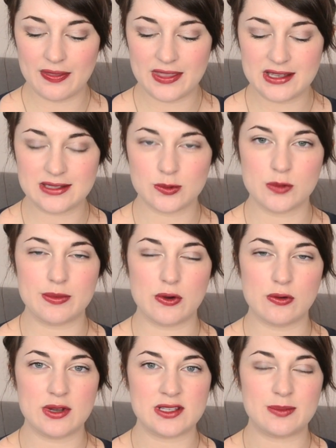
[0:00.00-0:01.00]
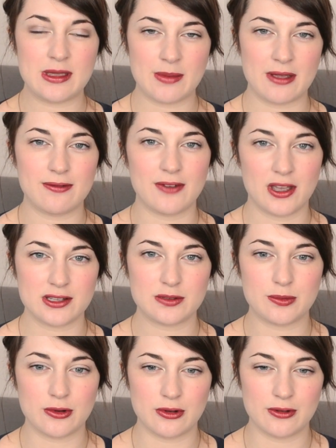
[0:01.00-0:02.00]
This will always be my
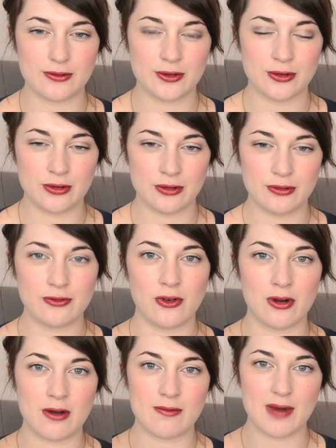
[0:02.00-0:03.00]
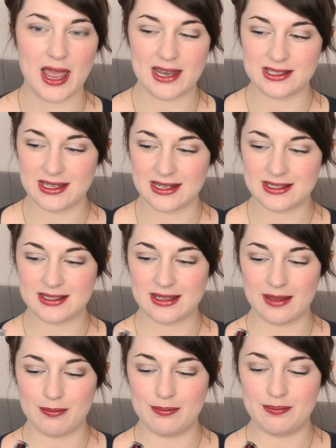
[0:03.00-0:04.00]
first port of call for a red. It's
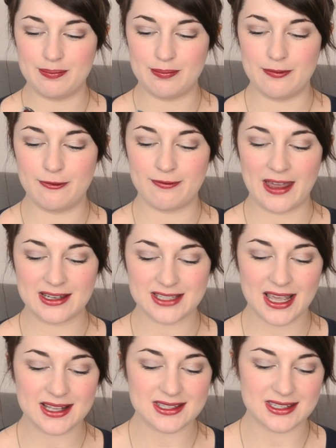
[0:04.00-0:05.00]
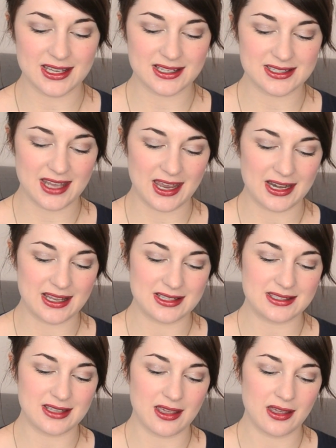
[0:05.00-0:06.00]
a fantastic stain.
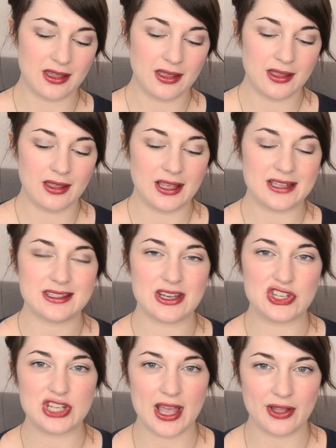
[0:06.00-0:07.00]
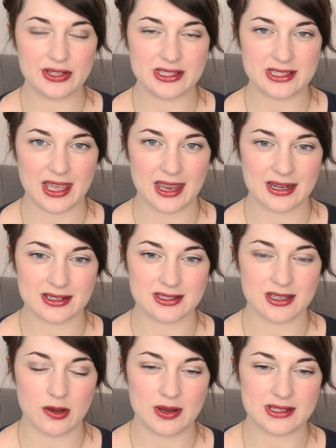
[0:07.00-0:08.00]
It's a gel stain,
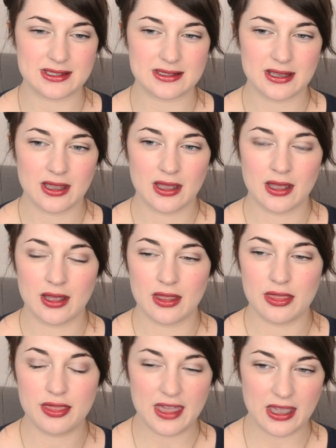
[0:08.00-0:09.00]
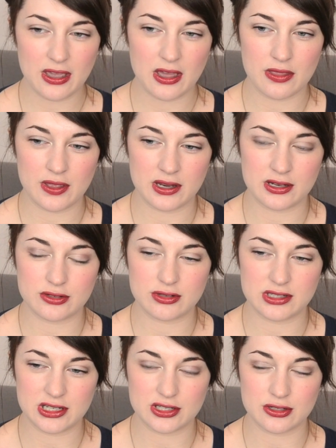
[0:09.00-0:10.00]
so it's thicker than a
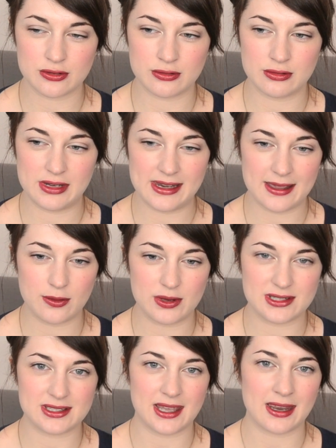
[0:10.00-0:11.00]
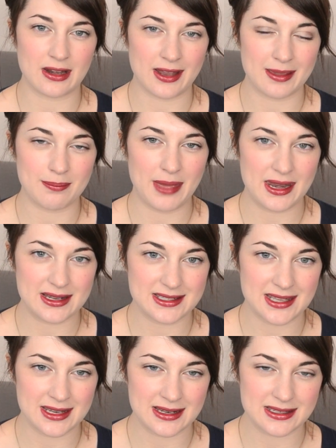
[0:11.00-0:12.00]
traditional liquid stain like
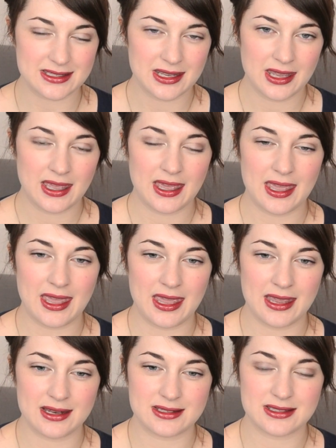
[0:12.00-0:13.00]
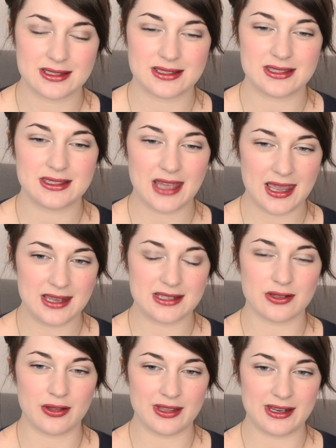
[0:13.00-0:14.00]
Benetint. It
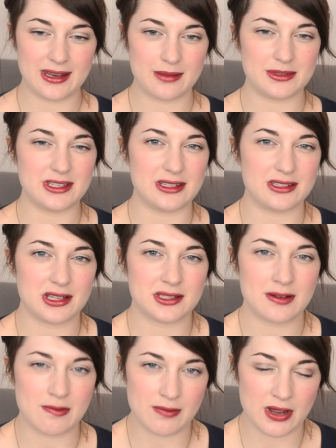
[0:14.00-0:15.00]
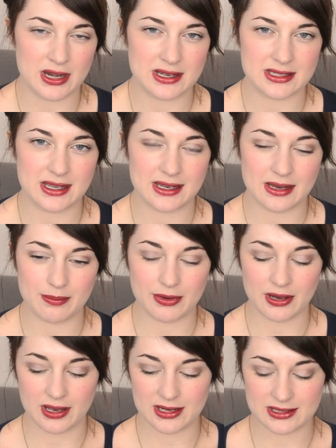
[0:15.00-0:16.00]
stays on the lips, it doesn't run into
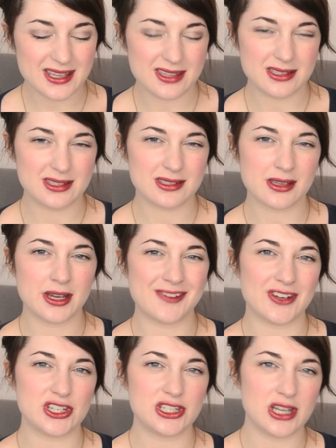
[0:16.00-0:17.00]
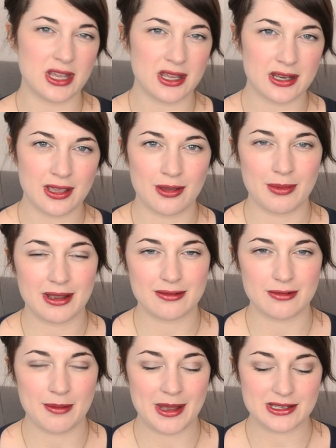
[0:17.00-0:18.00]
lip lines. Say this is kind of a sheer
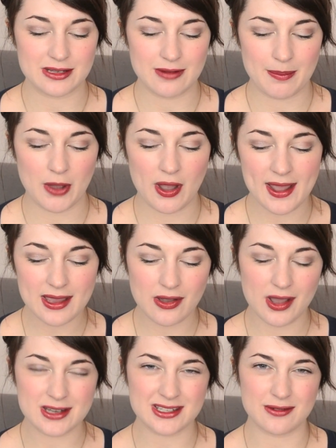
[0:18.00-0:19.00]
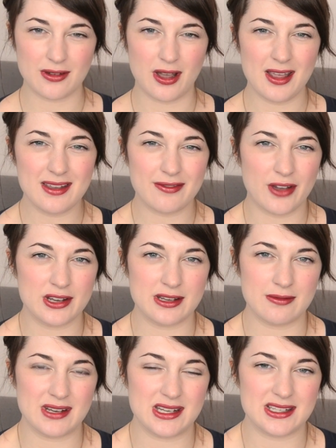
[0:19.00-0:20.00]
neo-romantic red, but I find
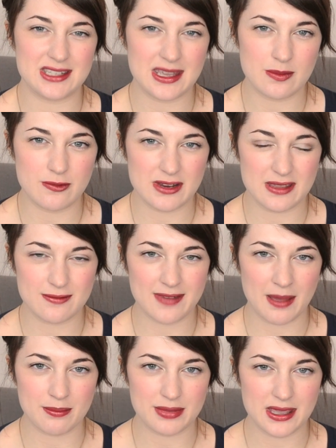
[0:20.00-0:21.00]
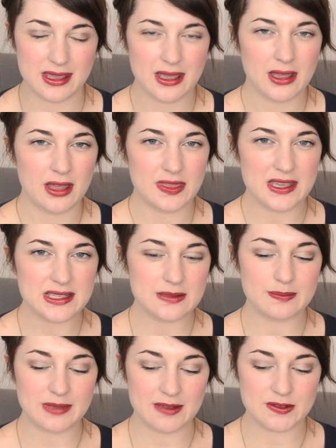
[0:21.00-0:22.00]
it really deep, really vampy.
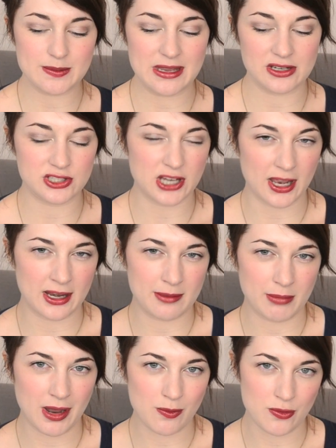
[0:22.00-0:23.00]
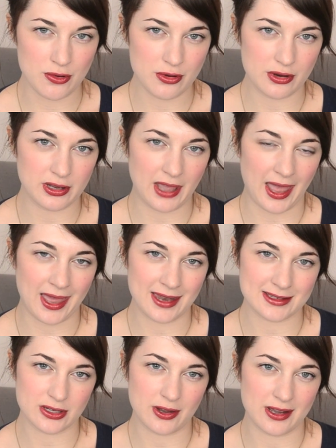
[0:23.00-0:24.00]
This gives me a jiggle in my walk
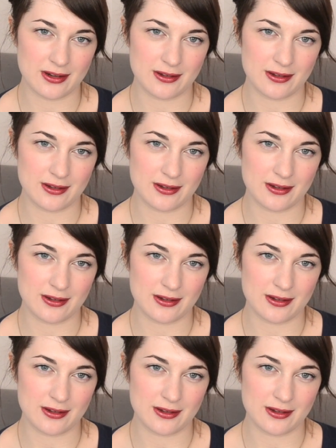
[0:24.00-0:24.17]
and a kind